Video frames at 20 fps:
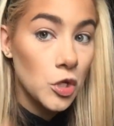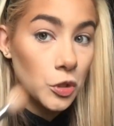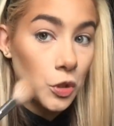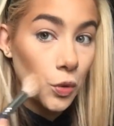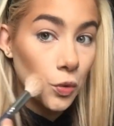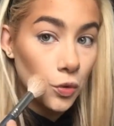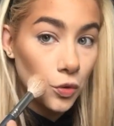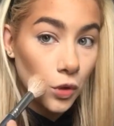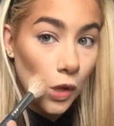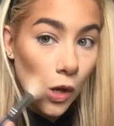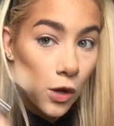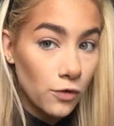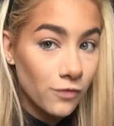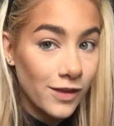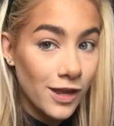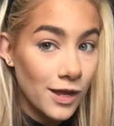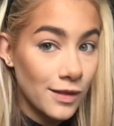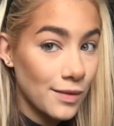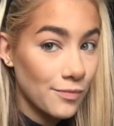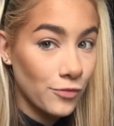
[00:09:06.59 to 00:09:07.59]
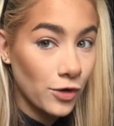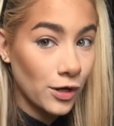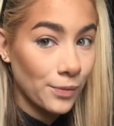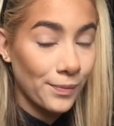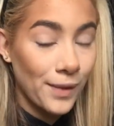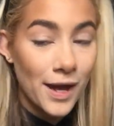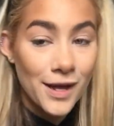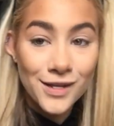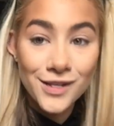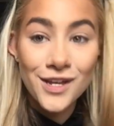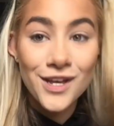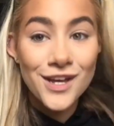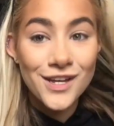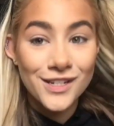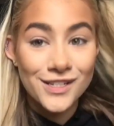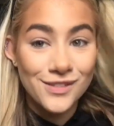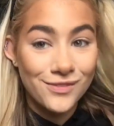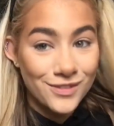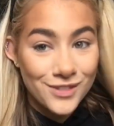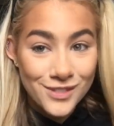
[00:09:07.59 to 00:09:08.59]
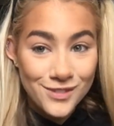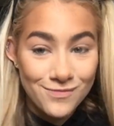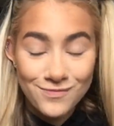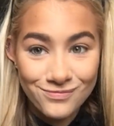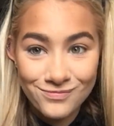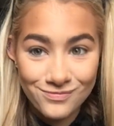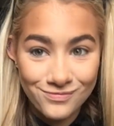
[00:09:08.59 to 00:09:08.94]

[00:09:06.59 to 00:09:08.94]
Don't start off here and then bring it back, because it will just